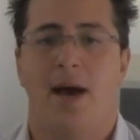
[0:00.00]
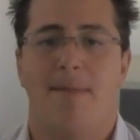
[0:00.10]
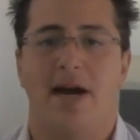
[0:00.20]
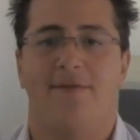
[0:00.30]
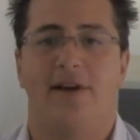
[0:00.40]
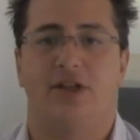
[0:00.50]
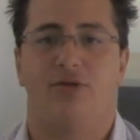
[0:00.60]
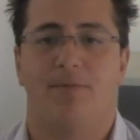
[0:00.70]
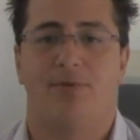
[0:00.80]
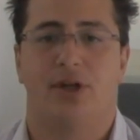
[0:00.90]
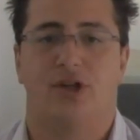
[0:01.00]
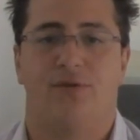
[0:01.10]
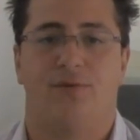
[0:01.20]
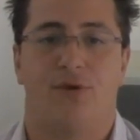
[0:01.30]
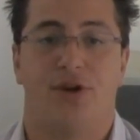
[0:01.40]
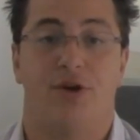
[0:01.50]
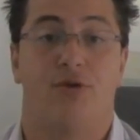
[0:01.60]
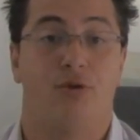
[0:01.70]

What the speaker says: Manufacturing production for the year,